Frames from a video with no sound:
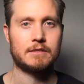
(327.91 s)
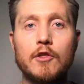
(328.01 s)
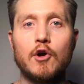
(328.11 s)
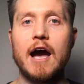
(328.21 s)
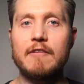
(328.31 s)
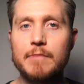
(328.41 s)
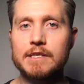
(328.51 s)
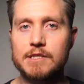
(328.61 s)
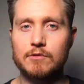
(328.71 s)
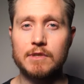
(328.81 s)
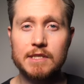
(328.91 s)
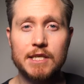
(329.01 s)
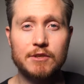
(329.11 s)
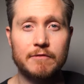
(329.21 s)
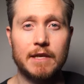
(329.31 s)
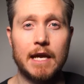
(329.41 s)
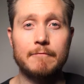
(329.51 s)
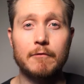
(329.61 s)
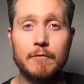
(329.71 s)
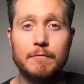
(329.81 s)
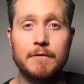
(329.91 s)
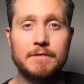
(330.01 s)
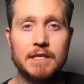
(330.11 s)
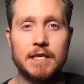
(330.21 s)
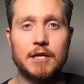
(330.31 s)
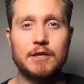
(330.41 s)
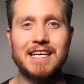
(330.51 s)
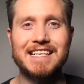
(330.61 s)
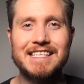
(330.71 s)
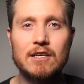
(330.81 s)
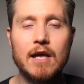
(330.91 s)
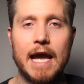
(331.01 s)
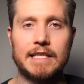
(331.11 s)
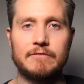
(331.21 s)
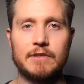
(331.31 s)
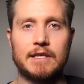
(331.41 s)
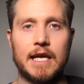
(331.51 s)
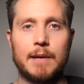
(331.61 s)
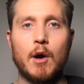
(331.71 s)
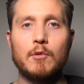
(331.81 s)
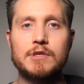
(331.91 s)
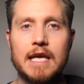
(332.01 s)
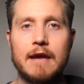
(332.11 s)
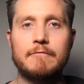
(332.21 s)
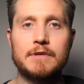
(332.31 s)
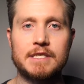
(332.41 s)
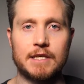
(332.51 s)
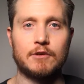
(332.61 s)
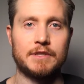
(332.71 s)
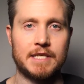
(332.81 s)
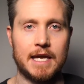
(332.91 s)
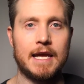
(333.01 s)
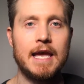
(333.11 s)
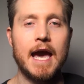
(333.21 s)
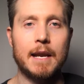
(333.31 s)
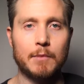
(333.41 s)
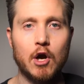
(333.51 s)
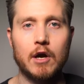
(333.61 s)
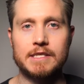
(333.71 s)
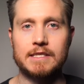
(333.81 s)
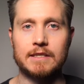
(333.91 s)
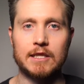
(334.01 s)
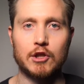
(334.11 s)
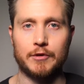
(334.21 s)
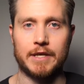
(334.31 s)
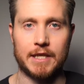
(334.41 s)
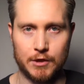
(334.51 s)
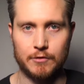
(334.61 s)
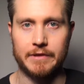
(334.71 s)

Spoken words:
Although I've been a student and teacher of game for over 15 years, I still actively game almost every single day, and I'm constantly learning new